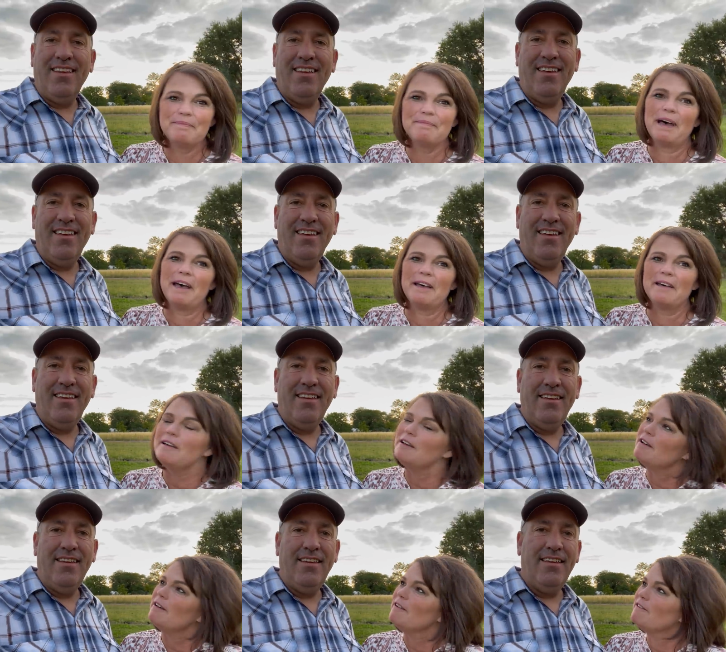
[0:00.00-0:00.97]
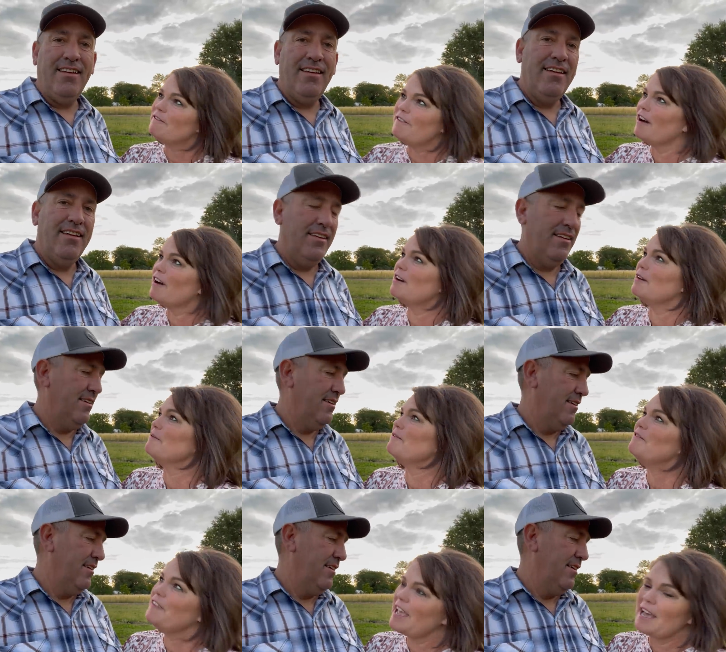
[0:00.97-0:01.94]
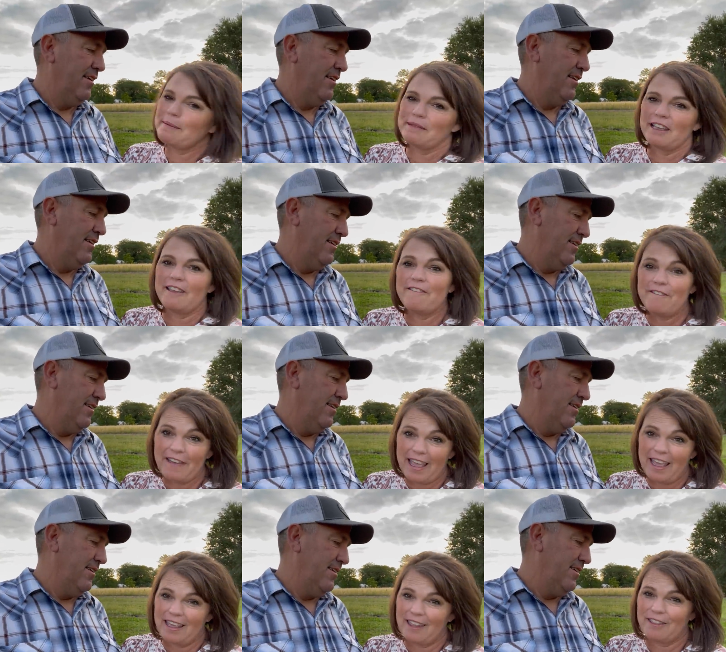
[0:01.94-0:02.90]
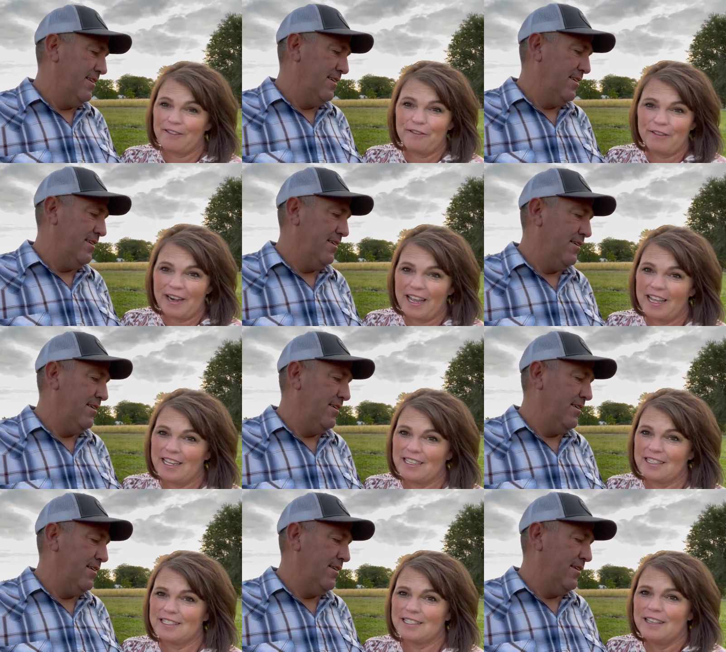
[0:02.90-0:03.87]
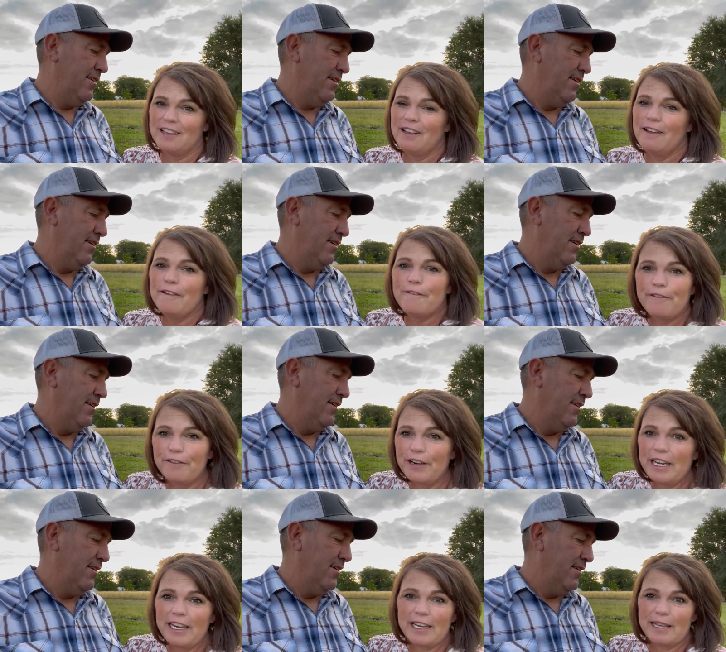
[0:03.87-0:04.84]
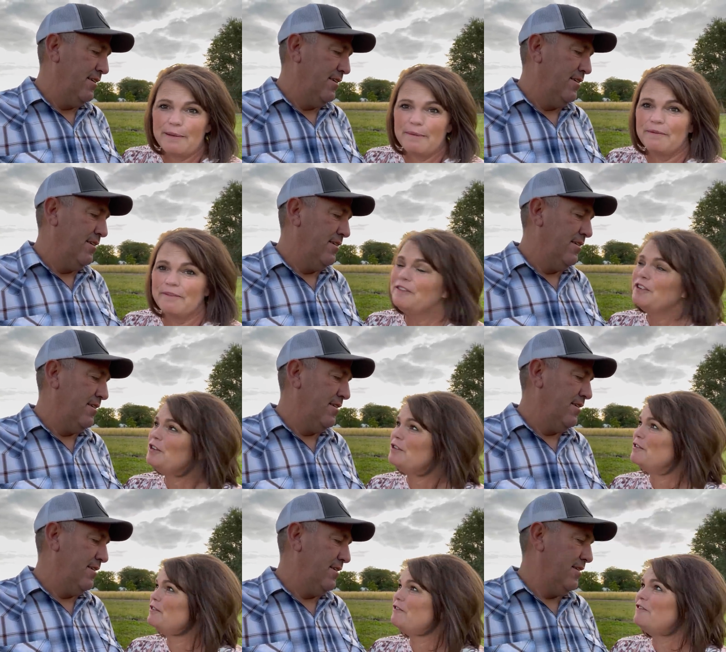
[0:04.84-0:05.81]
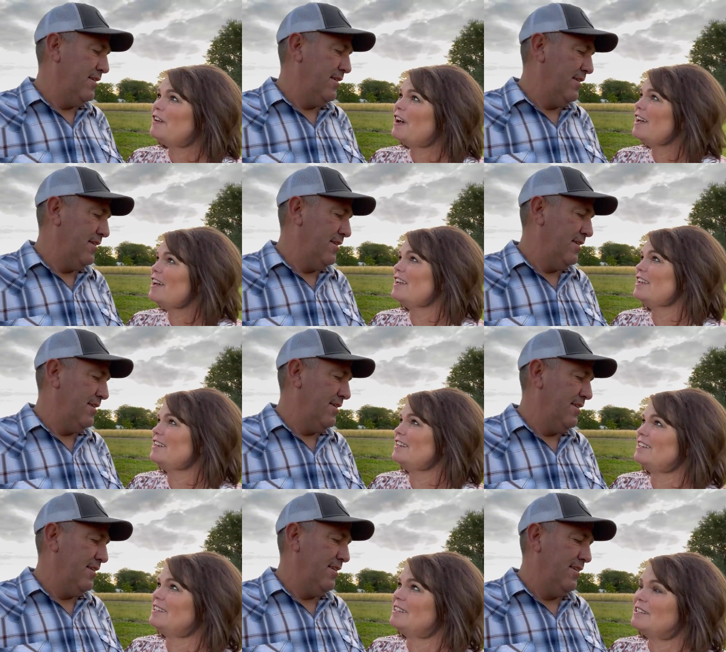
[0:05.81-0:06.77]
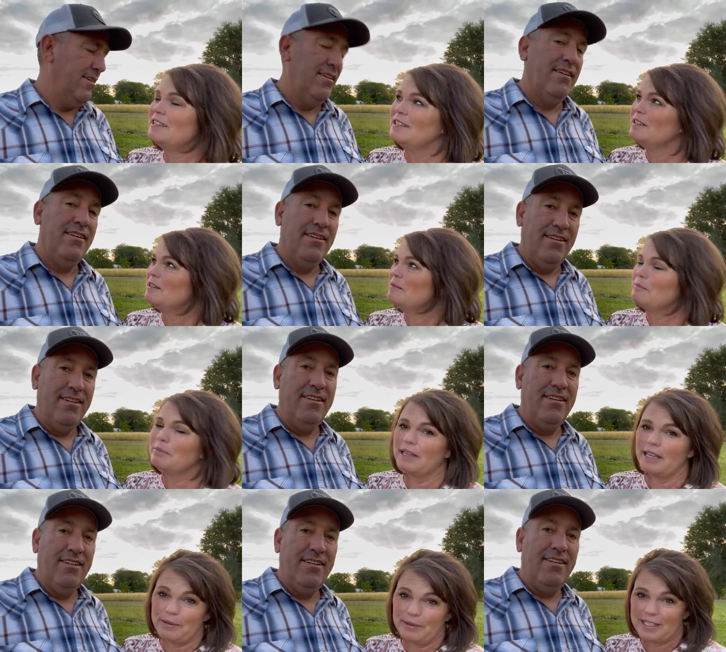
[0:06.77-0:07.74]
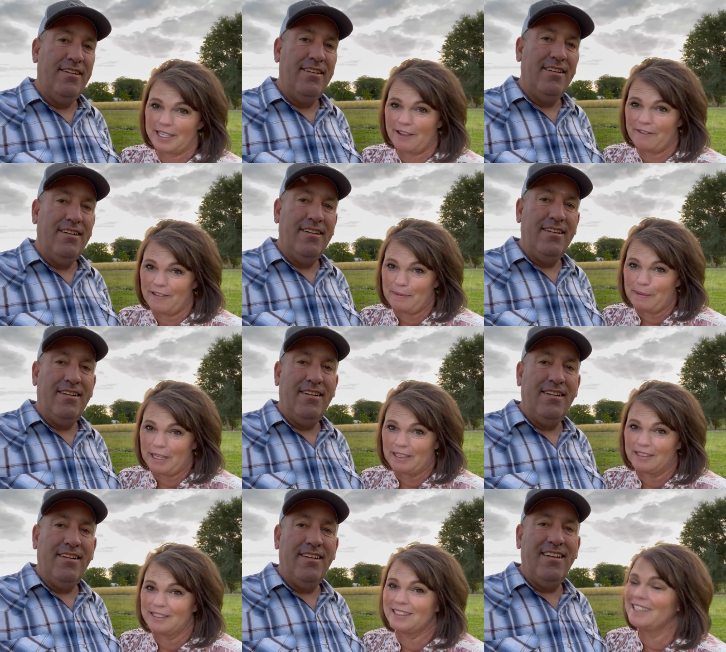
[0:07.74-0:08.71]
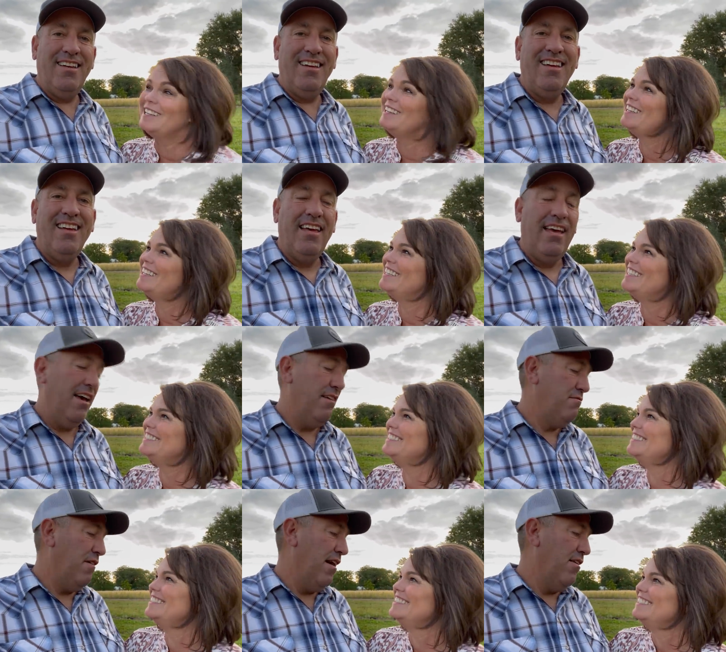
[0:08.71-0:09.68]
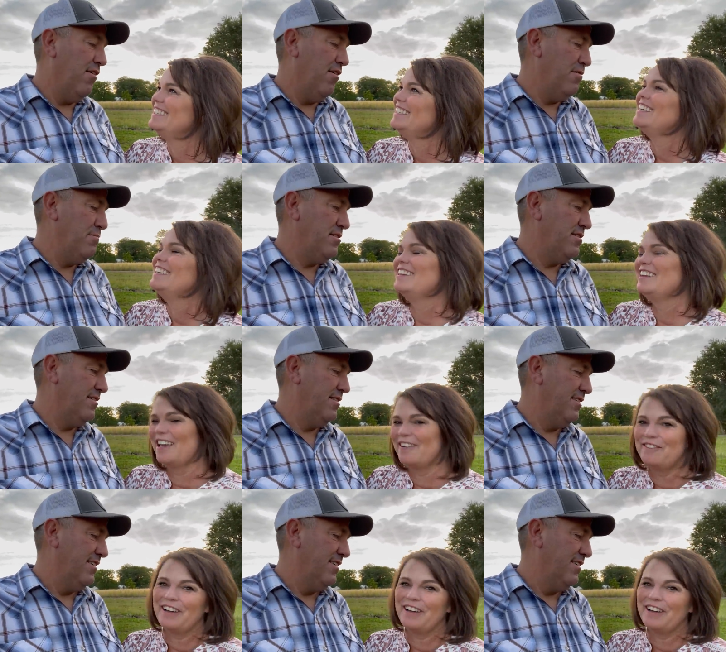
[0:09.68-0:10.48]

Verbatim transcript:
Speaker 1: But farm, family, faith, friends, freedom, food, fun. Blake would say females.
Speaker 2: And firearms.
Speaker 1: And